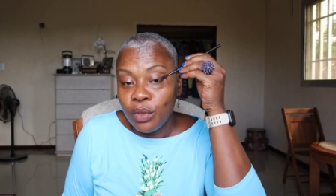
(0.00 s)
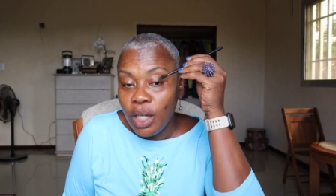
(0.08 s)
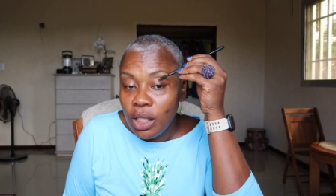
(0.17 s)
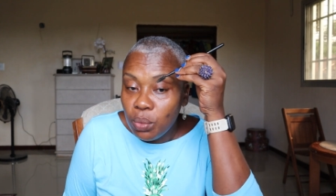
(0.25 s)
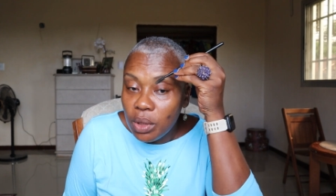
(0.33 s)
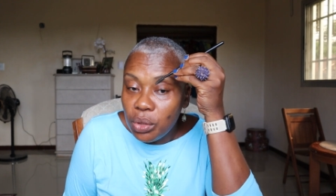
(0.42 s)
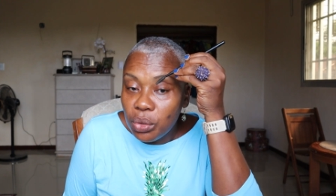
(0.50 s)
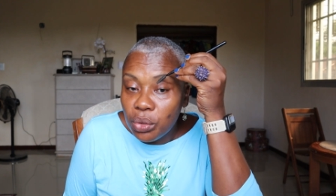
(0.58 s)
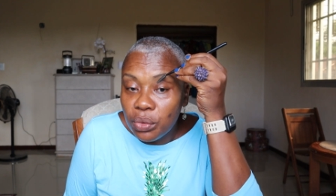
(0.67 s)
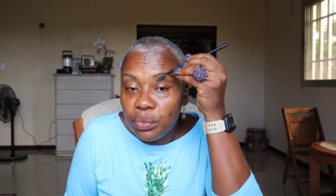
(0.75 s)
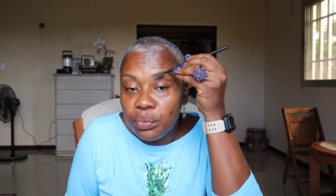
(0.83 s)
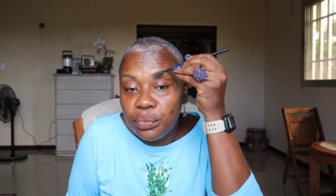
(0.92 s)
Things we
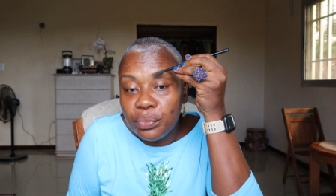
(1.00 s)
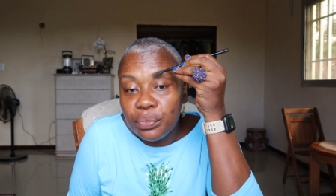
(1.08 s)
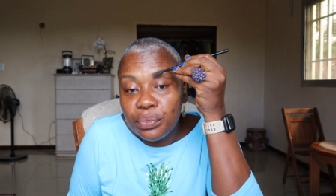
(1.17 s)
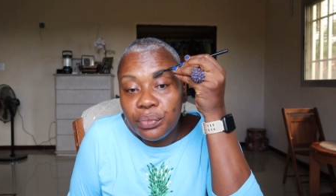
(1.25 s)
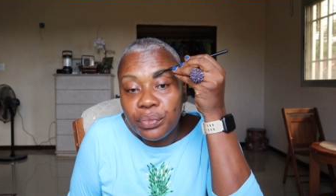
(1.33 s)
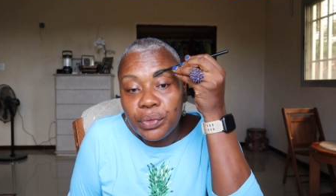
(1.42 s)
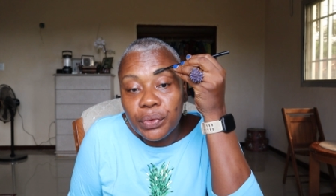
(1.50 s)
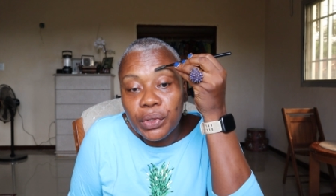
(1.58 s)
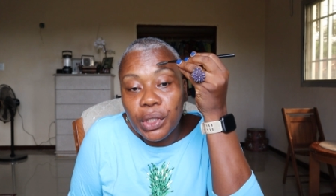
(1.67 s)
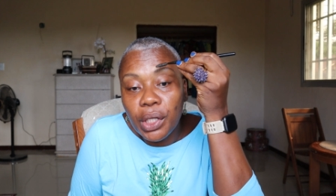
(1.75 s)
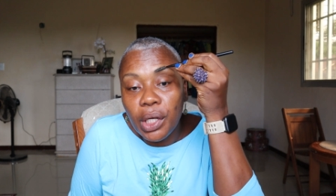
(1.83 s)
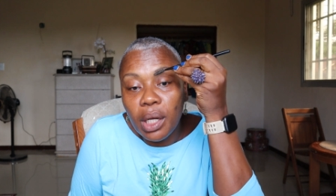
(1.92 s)
do
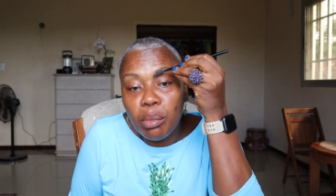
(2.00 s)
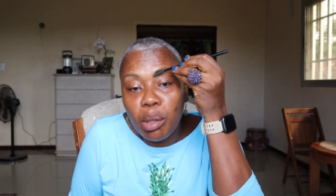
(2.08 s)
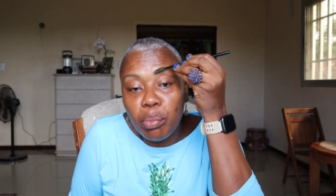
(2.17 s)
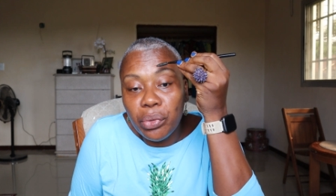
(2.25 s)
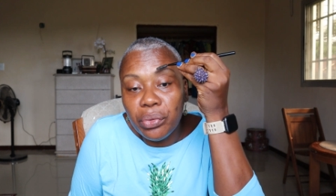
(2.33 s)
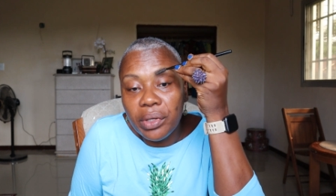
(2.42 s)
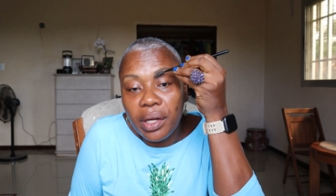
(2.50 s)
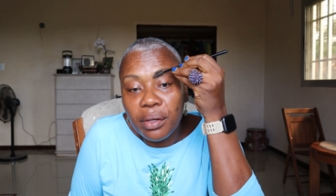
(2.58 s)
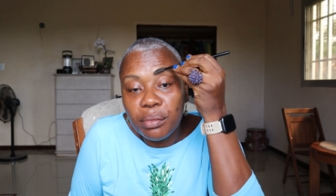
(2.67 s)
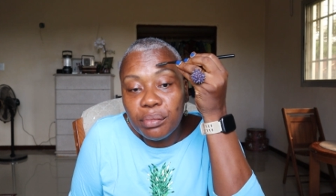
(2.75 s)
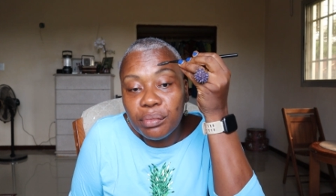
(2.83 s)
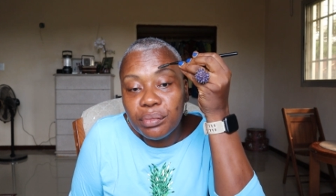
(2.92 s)
in the name of beauty.
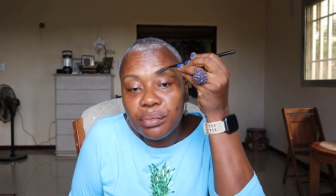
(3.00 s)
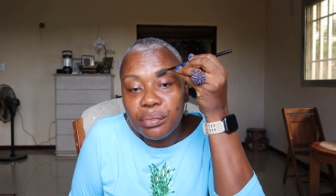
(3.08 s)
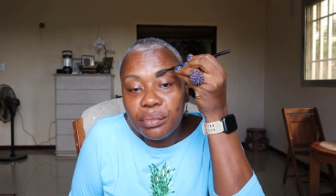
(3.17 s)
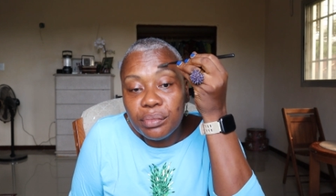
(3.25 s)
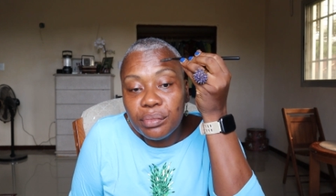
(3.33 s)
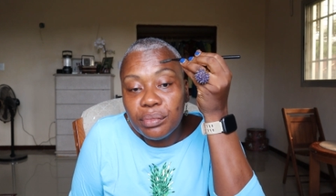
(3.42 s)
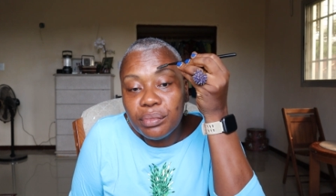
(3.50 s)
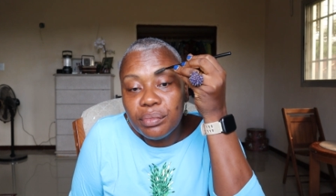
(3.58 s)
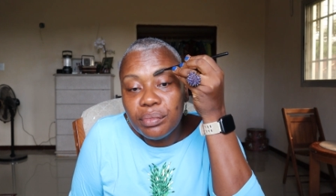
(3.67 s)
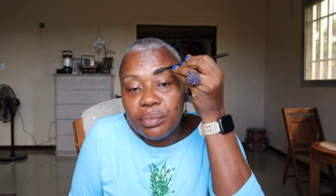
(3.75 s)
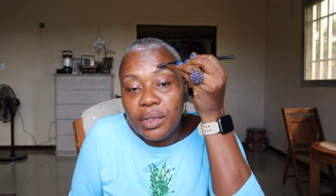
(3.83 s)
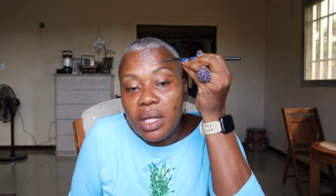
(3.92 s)

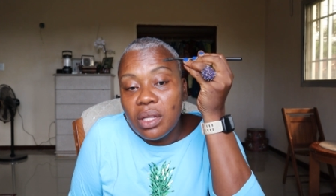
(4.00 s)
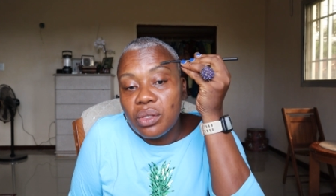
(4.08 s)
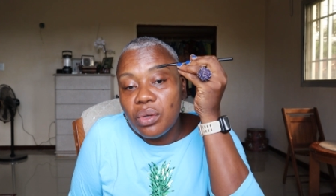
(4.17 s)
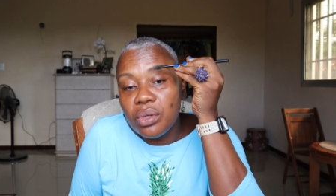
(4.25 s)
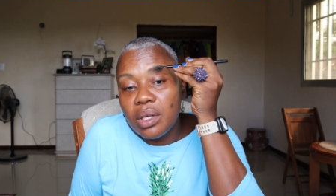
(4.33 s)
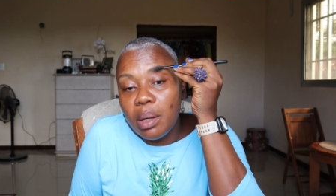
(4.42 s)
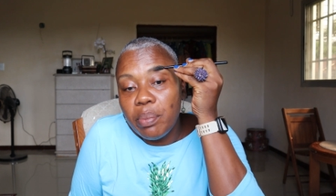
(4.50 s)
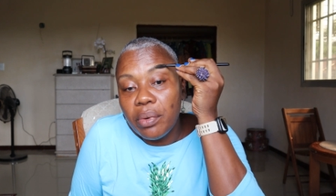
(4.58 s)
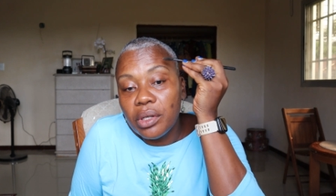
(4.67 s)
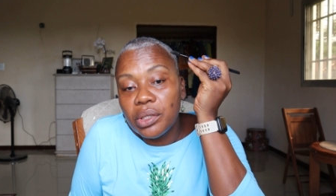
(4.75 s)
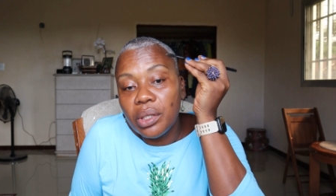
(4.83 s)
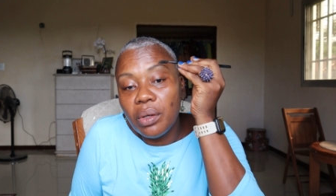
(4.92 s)
So you just
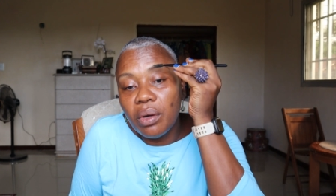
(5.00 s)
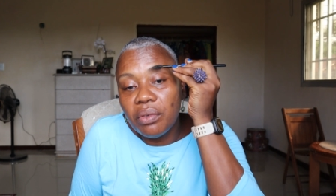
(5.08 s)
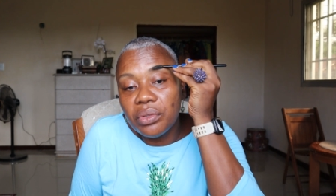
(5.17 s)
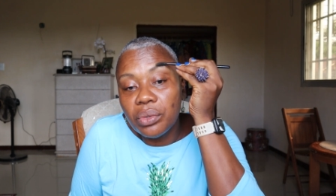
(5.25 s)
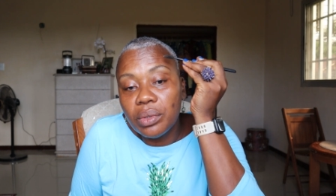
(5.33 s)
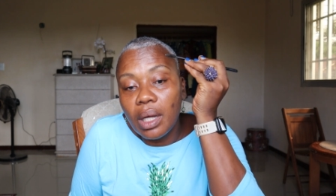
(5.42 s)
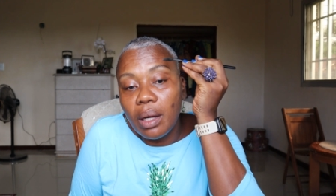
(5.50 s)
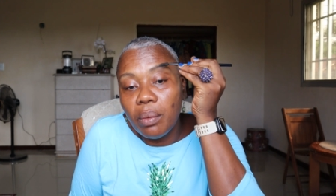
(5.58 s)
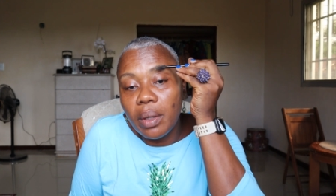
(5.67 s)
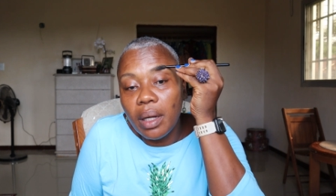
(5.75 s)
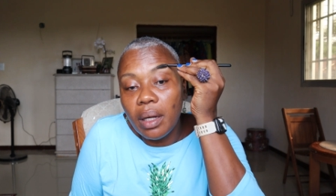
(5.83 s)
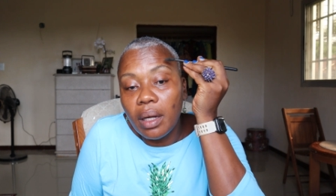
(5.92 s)
brush it off so that
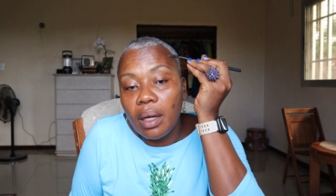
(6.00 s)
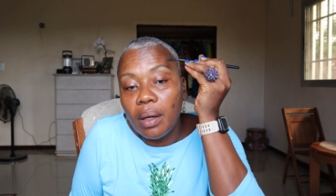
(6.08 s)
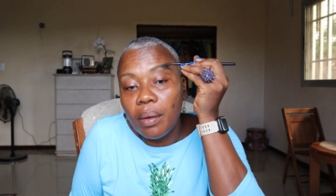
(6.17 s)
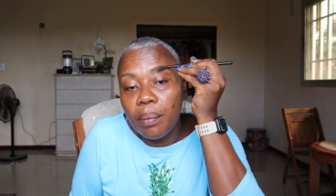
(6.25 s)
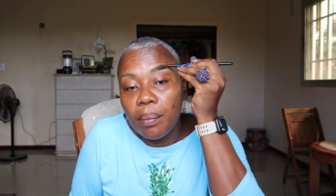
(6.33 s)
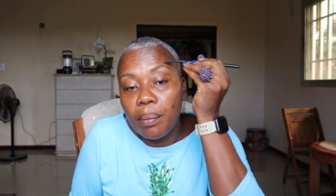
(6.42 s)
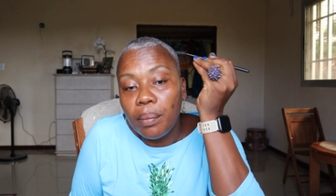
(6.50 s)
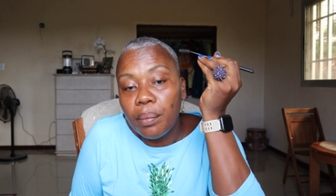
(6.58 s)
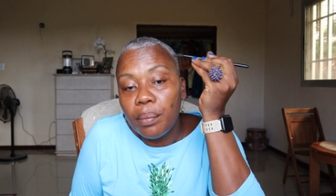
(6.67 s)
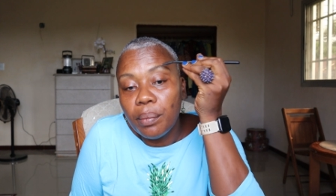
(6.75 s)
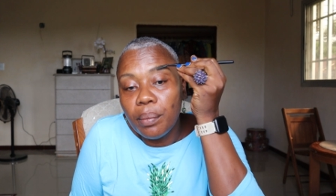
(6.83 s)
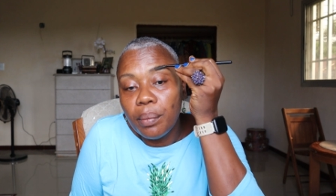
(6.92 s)
way, um,
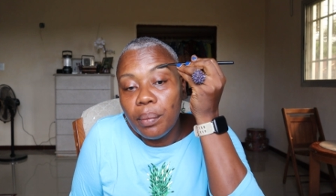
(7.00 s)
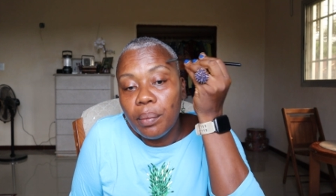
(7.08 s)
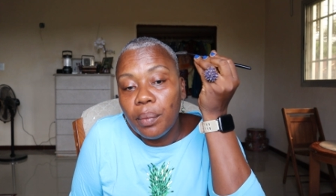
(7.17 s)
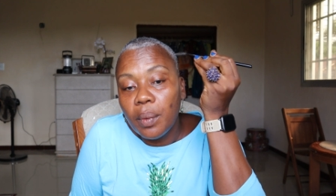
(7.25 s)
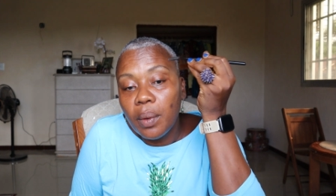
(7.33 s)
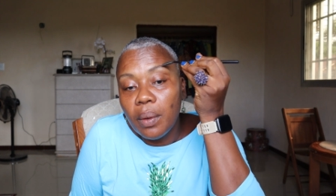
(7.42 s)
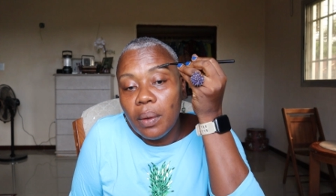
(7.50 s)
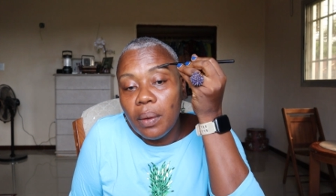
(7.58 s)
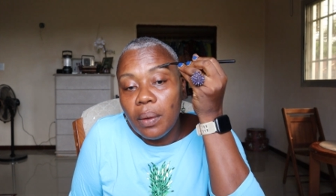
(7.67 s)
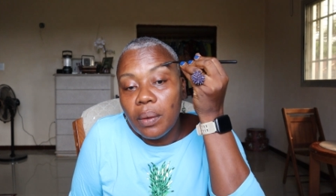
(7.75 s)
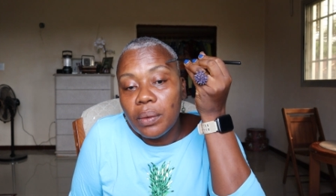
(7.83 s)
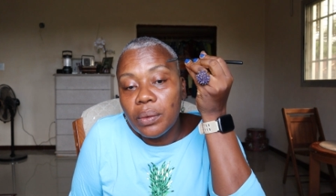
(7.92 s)

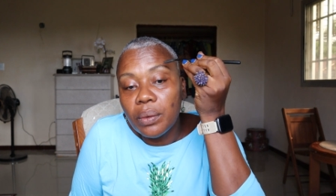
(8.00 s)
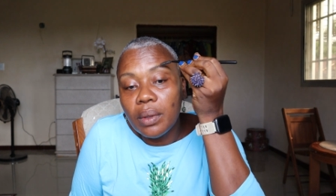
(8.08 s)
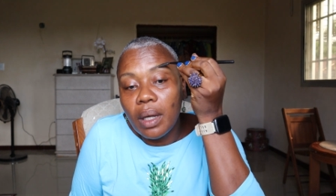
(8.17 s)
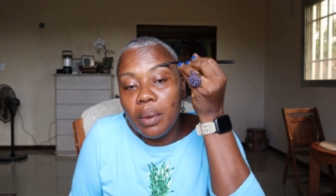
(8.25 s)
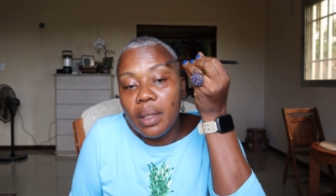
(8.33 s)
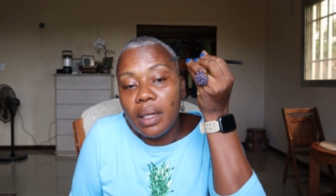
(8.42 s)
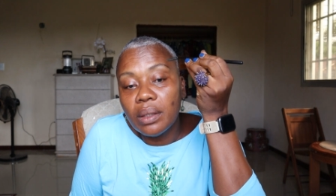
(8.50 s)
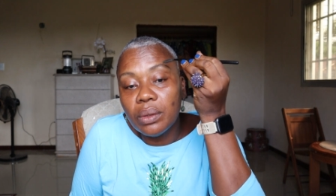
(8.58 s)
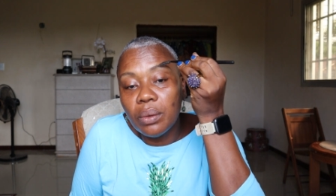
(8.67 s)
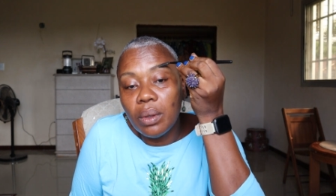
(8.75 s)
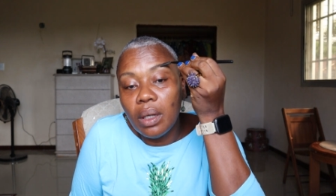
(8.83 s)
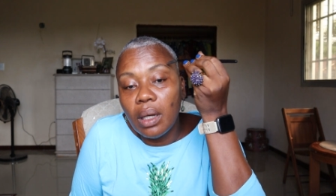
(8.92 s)
so that way there's
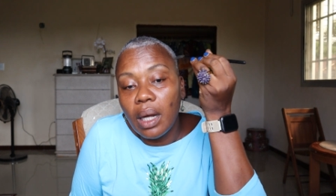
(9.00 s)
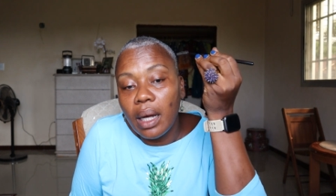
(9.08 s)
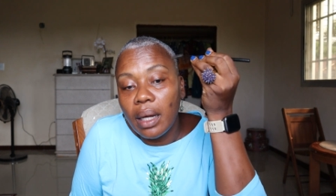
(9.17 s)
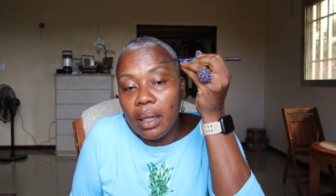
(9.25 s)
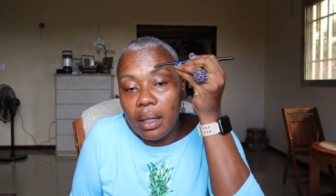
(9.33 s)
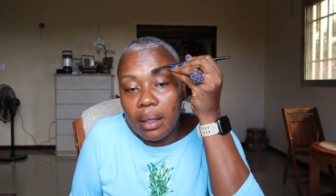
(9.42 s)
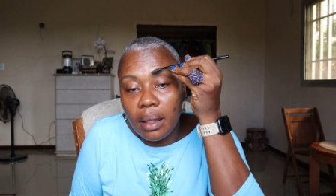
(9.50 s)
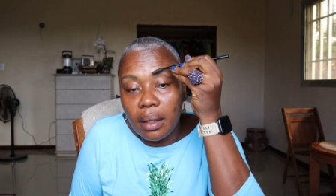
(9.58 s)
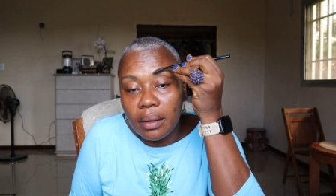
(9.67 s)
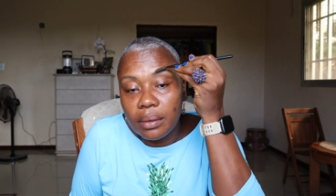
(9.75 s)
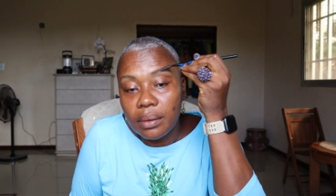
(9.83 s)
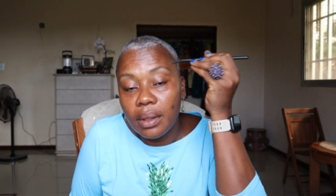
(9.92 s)
no line in
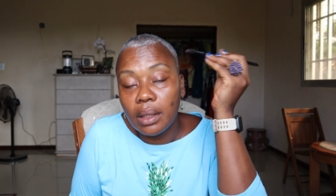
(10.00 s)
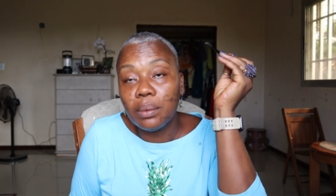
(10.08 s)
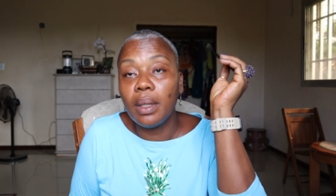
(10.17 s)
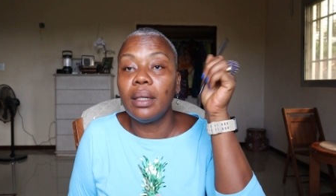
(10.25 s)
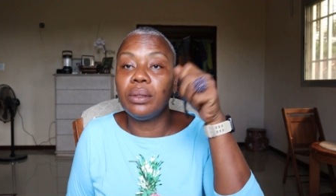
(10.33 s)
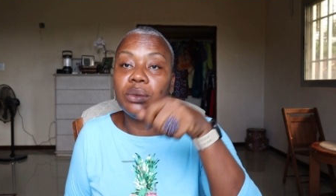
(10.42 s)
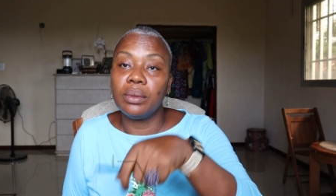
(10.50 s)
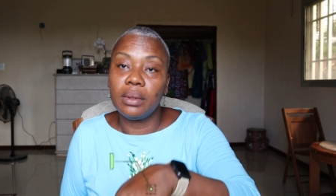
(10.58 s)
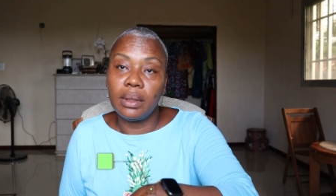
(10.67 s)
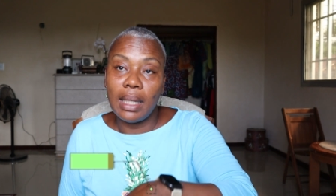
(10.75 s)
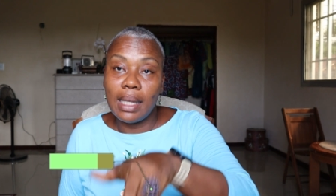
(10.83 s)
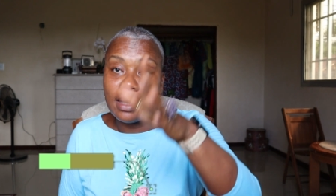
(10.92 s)
there. So that's what I do.
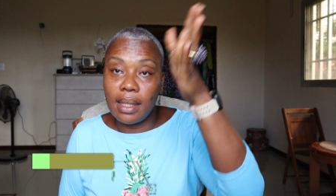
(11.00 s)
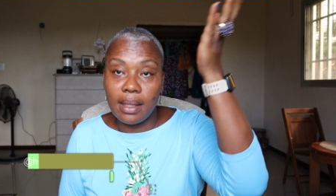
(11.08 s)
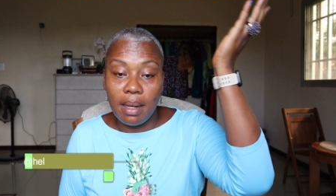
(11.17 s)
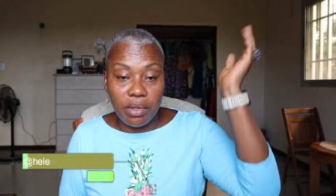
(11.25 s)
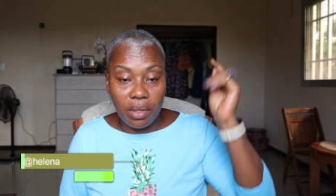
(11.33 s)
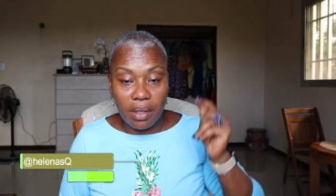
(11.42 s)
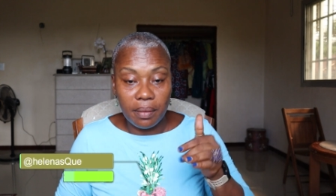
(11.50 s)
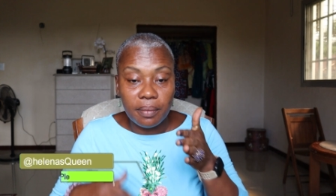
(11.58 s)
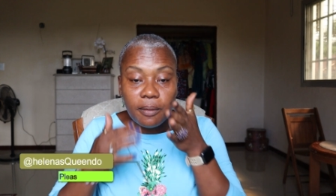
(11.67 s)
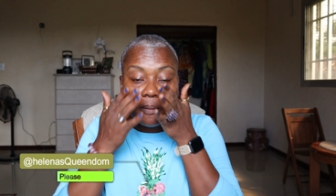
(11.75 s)
That's it, I'm done.